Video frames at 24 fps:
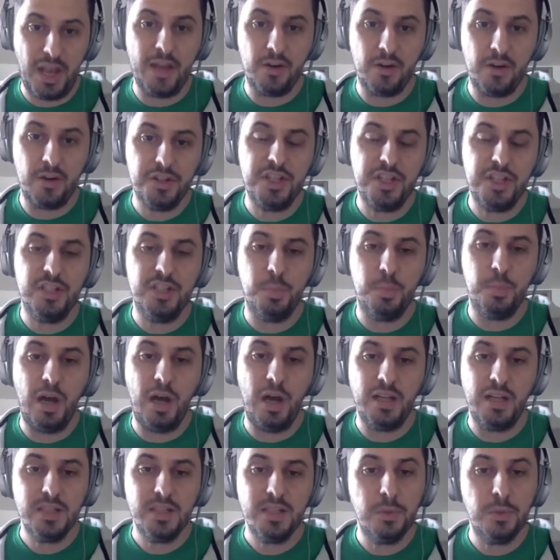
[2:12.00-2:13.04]
energy as
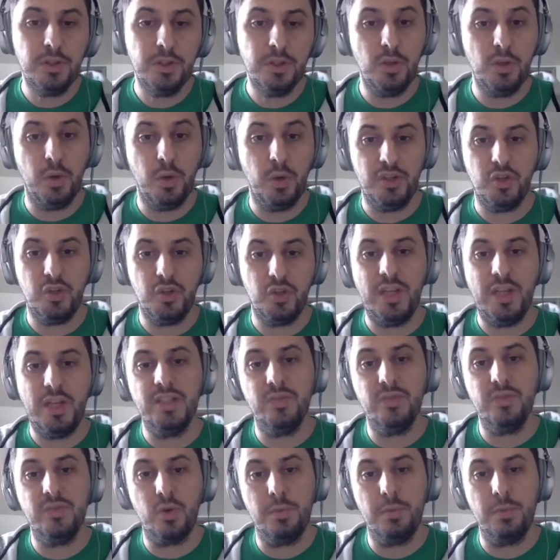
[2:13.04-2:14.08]
possible, and you want to
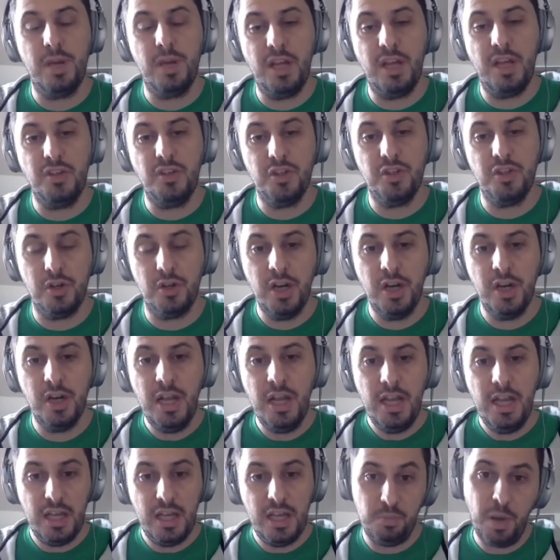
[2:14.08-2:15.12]
transform nature
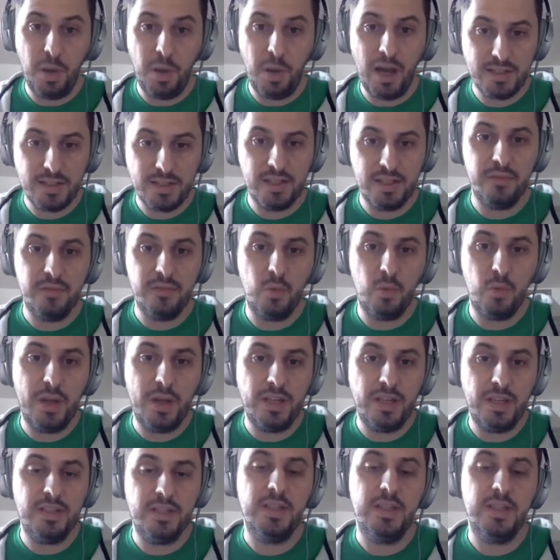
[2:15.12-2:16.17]
in positive
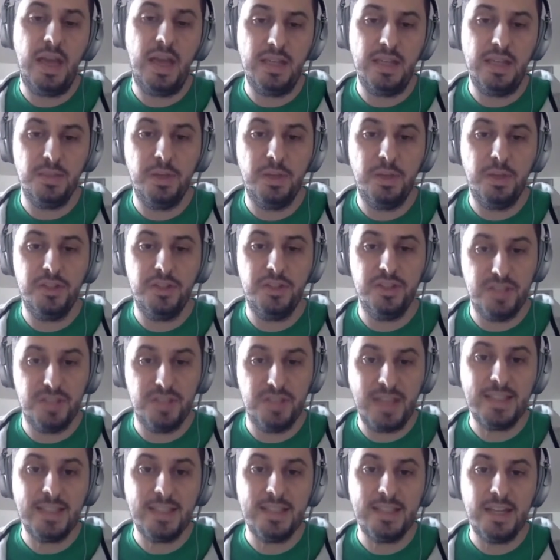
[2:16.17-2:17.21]
ways as much as
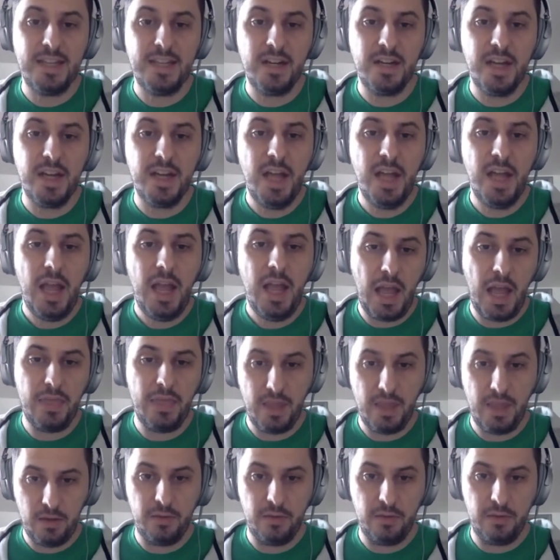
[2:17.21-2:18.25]
necessary.
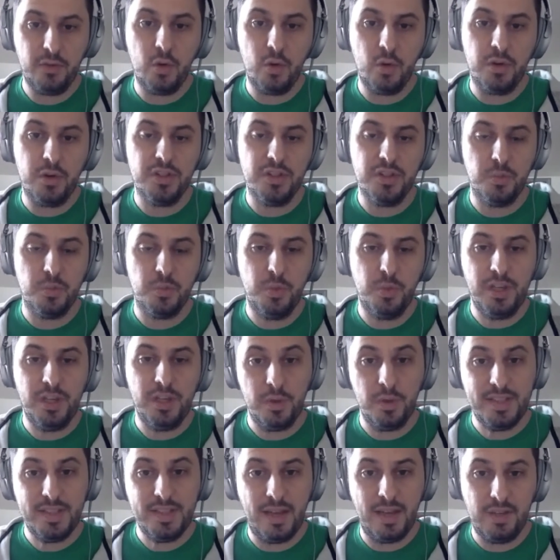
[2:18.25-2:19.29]
And then, of course, we can
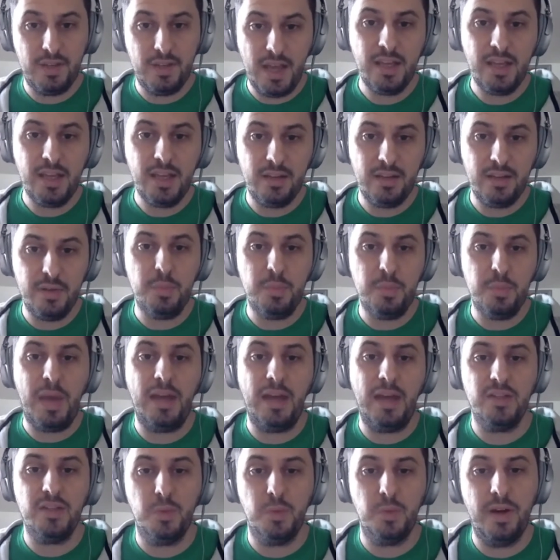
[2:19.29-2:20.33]
always have negative
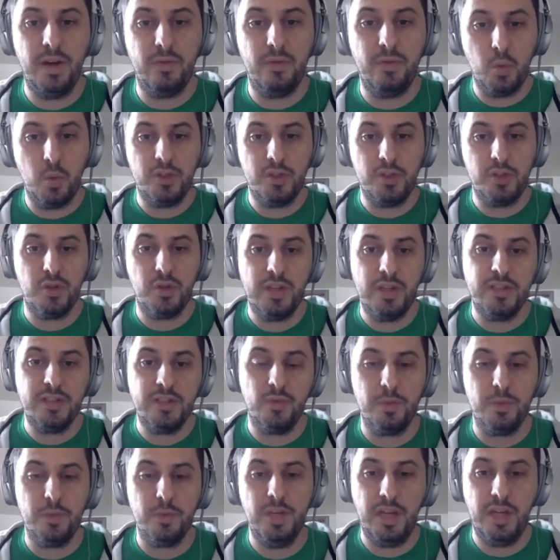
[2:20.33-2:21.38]
impacts whenever we're
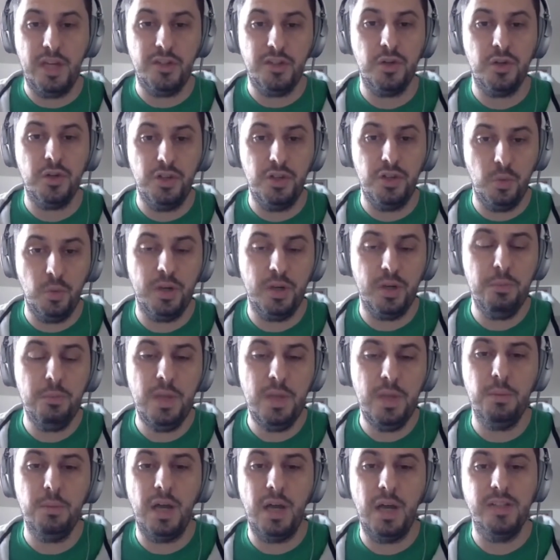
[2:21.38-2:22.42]
transforming nature, and you want to
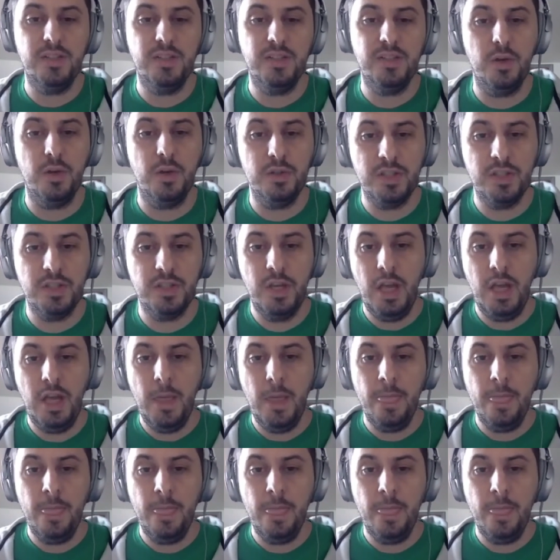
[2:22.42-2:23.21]
minimize those.